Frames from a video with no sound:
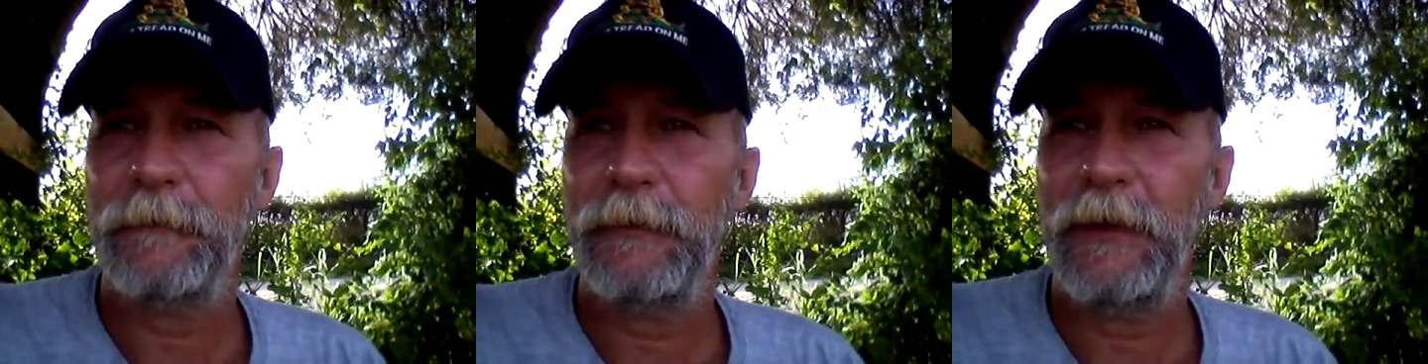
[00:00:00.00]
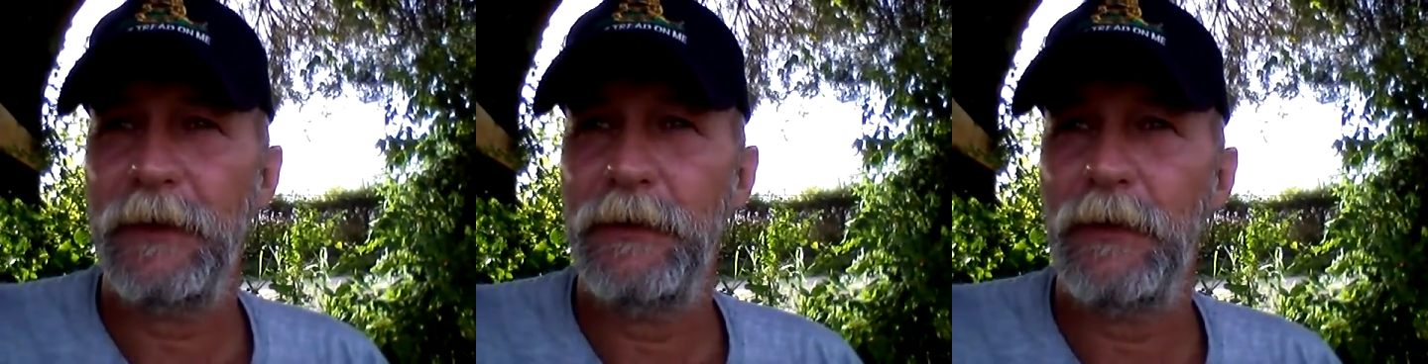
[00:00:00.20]

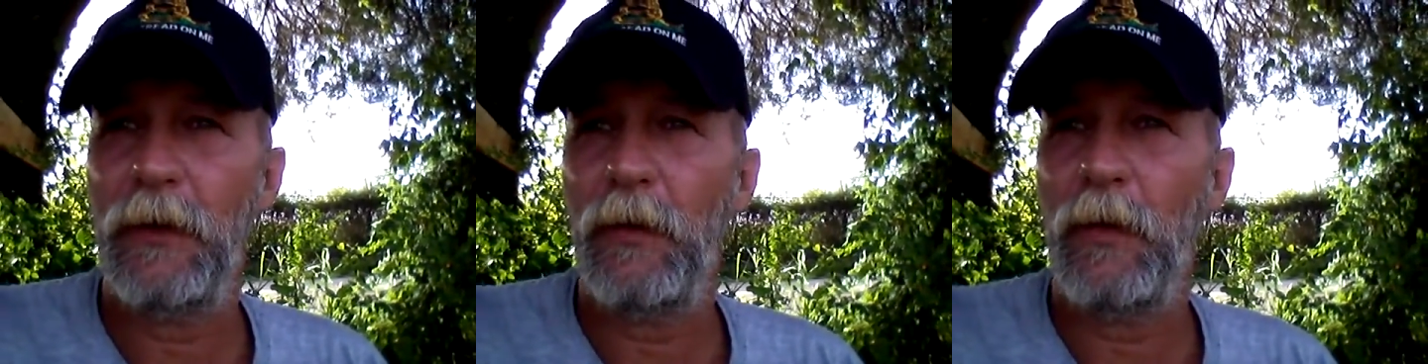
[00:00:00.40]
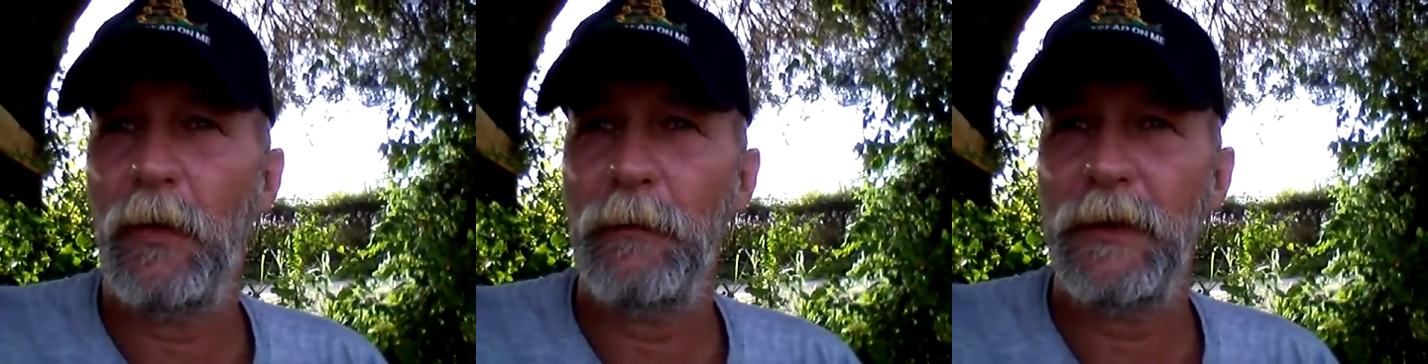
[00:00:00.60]
They
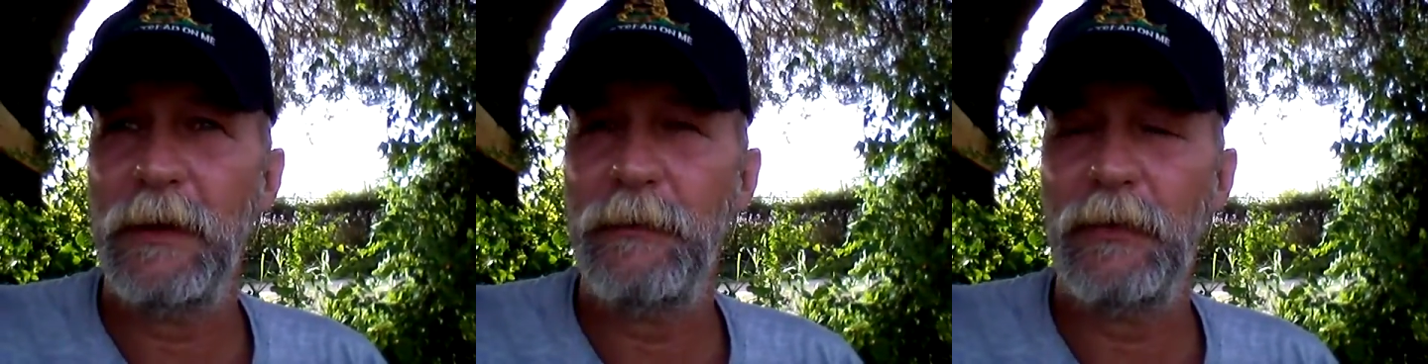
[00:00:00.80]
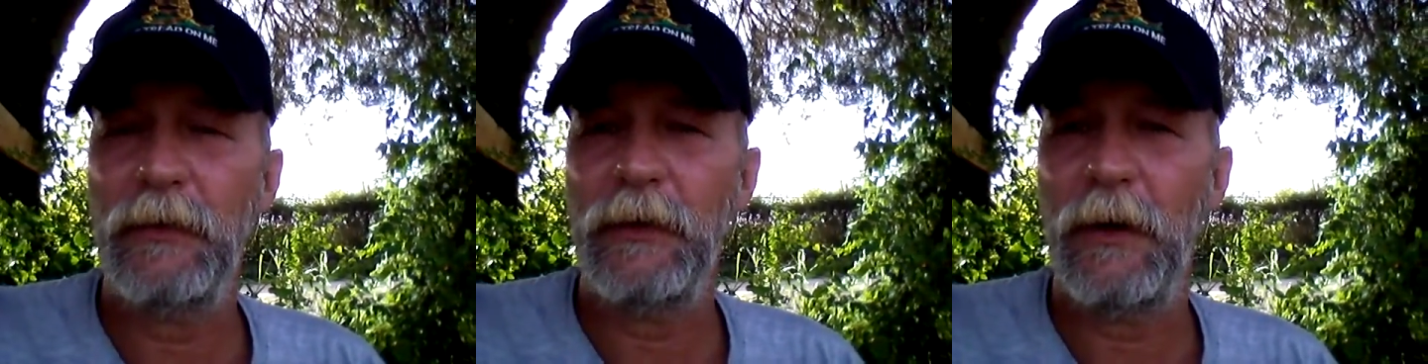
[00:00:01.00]
don't want
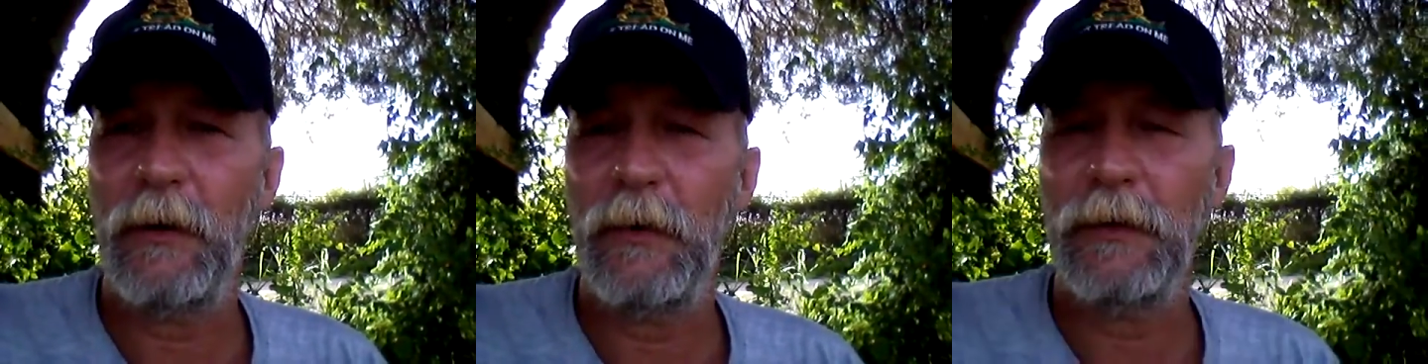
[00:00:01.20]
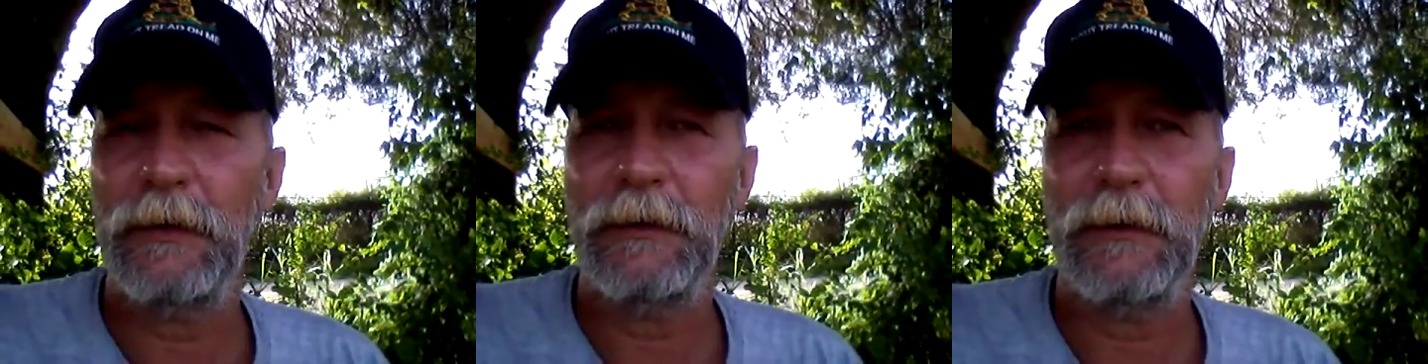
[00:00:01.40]
people
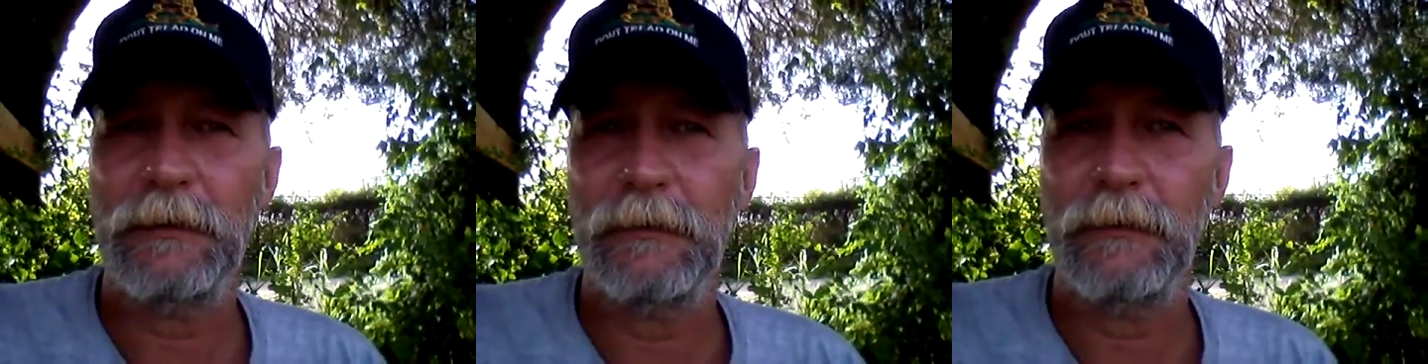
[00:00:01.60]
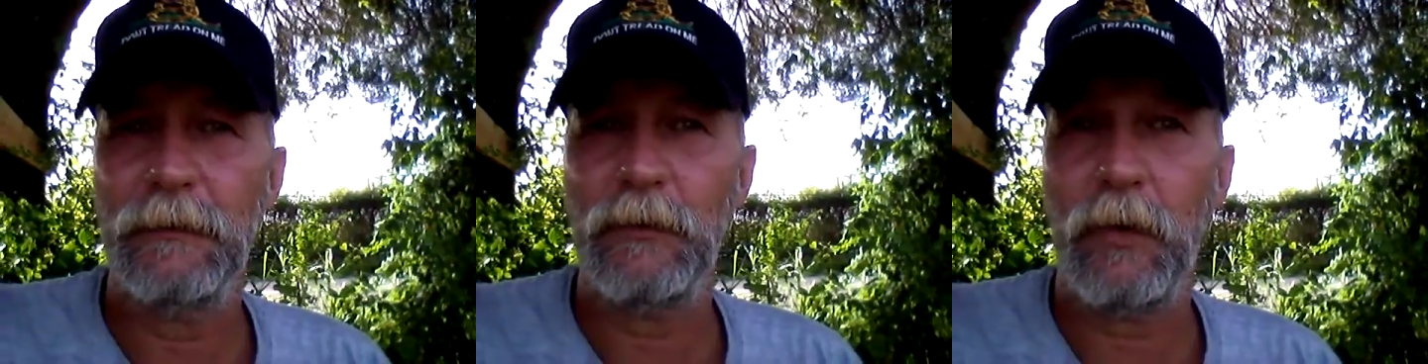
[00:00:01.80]
knowing
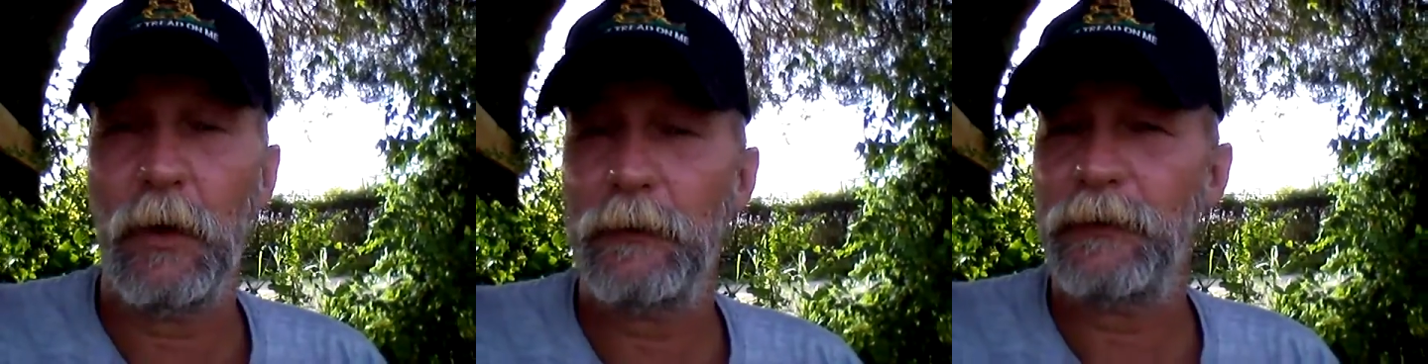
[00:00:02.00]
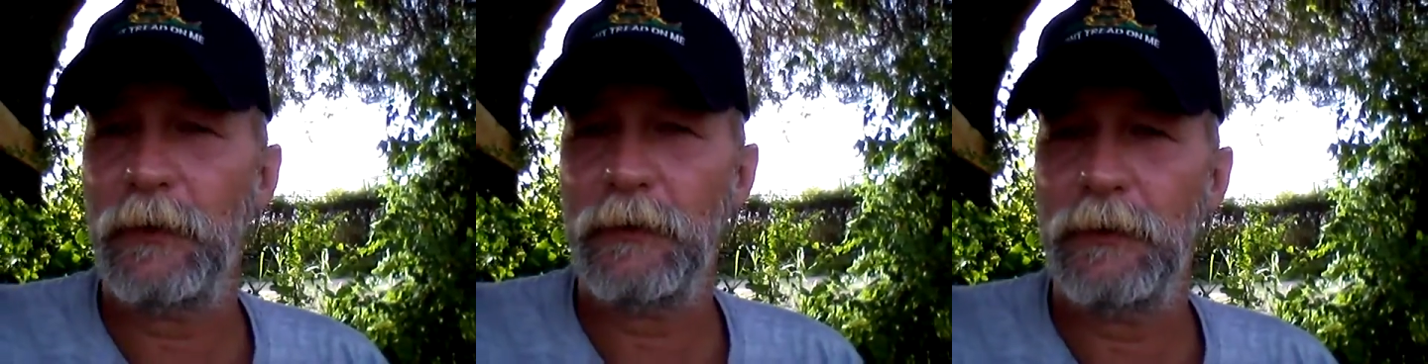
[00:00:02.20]
that
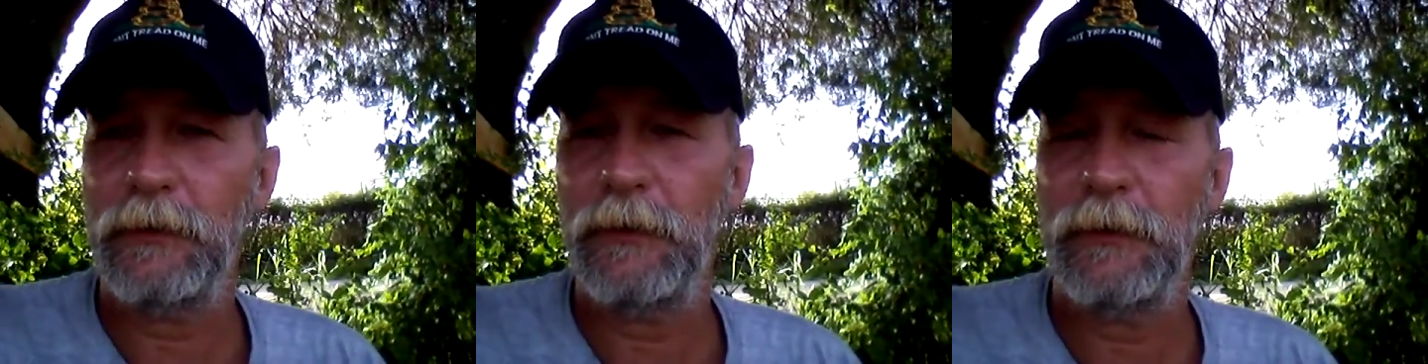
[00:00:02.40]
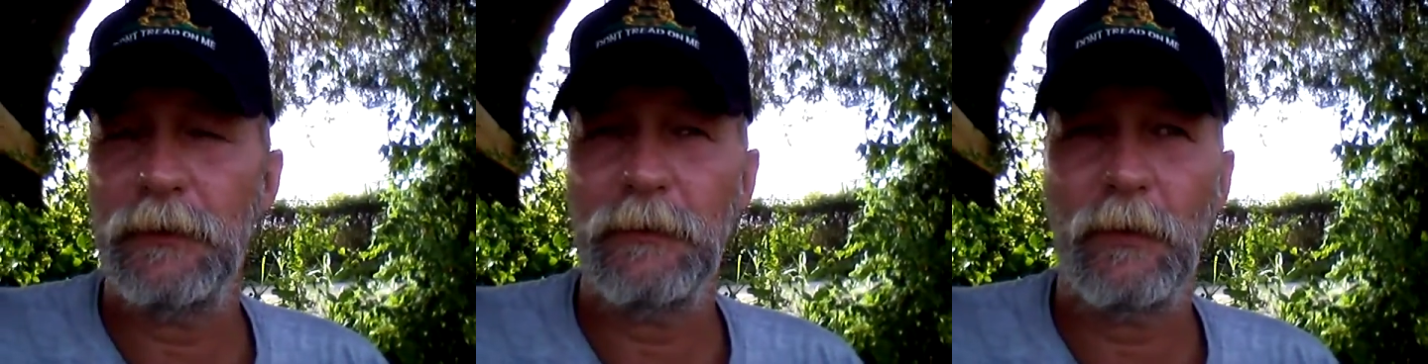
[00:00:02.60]
what they're
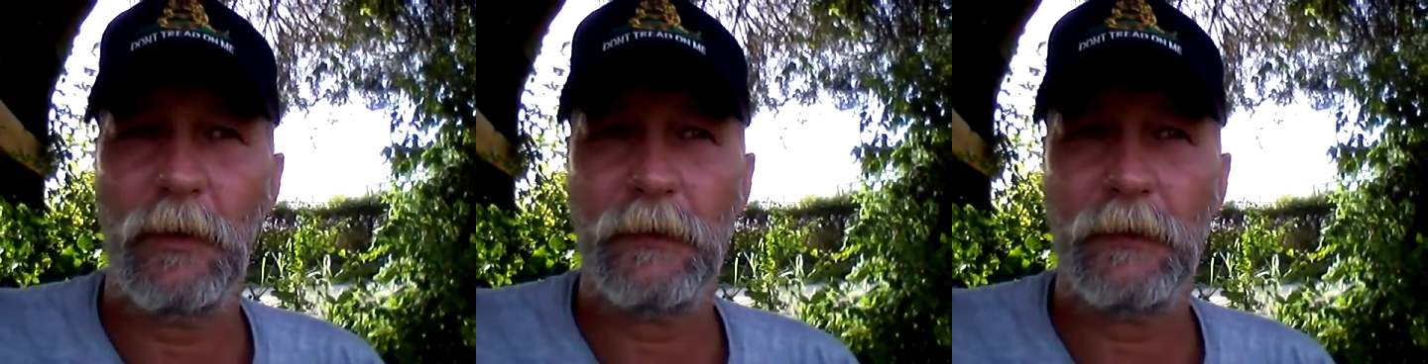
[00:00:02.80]
doing,